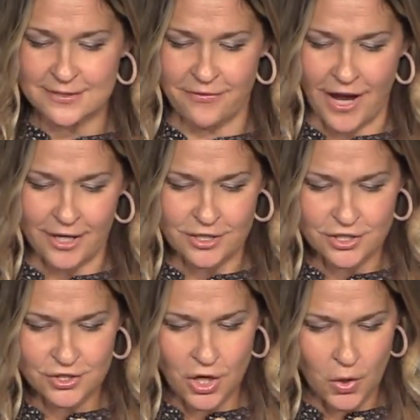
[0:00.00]
fire
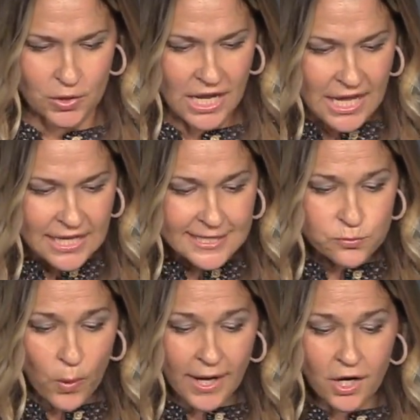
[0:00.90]
stoked. It's
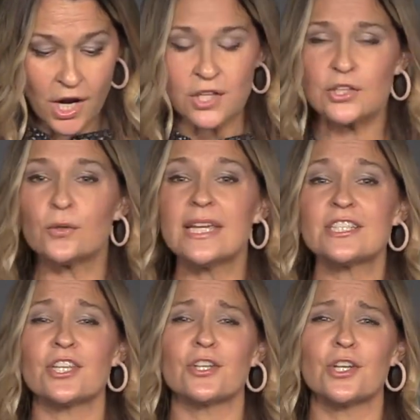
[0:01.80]
where you get
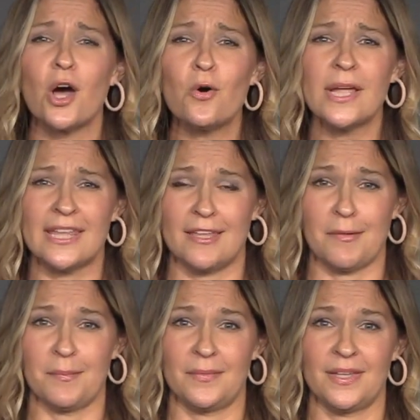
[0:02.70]
to know
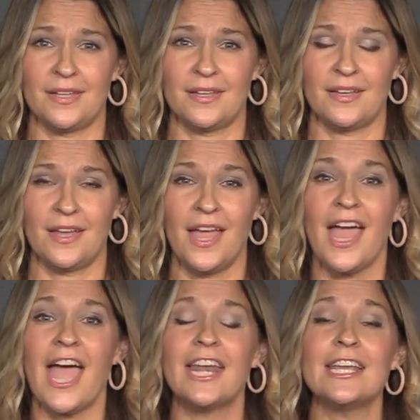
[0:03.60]
Him.
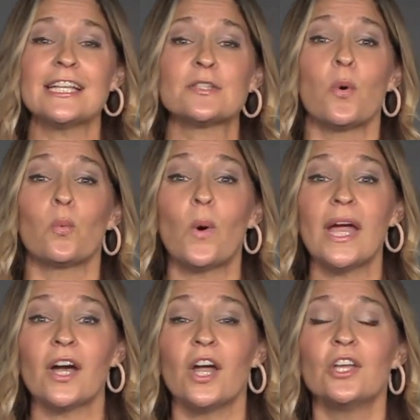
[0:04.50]
And it's
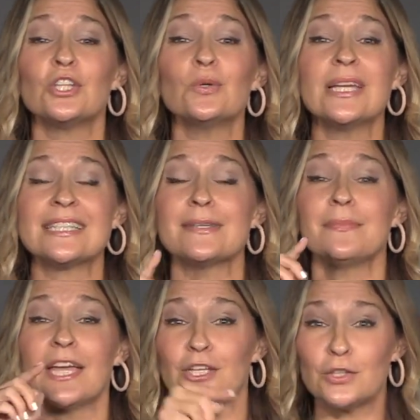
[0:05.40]
where you get to
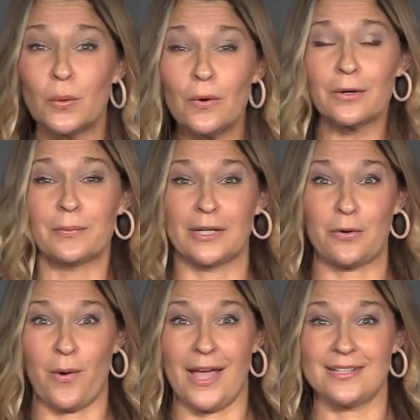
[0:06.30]
make your
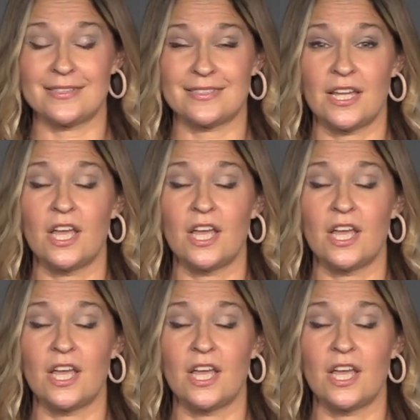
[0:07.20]
request